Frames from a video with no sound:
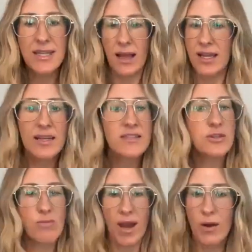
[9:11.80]
telling us,
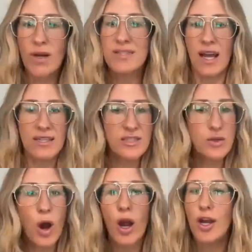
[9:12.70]
no matter what size
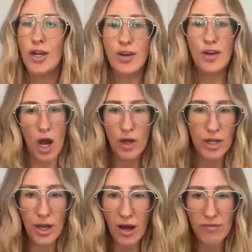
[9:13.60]
you are, you're not
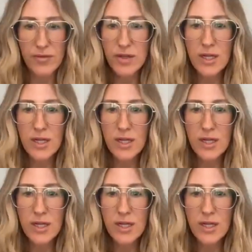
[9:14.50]
good enough.